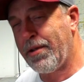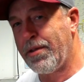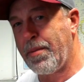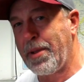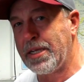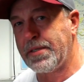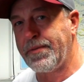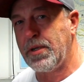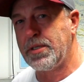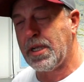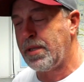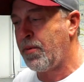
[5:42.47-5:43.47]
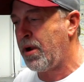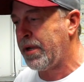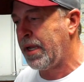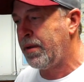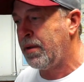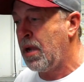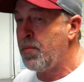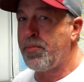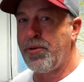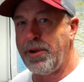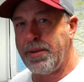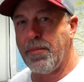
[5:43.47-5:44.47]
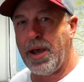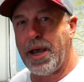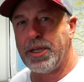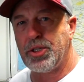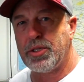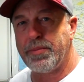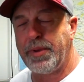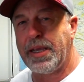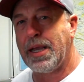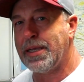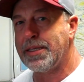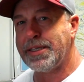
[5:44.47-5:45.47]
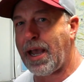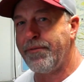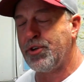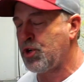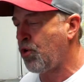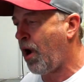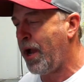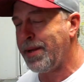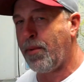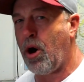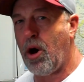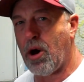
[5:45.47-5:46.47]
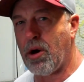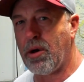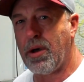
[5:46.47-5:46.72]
they're the best foods on the market? Pretty much, because I've tried them all.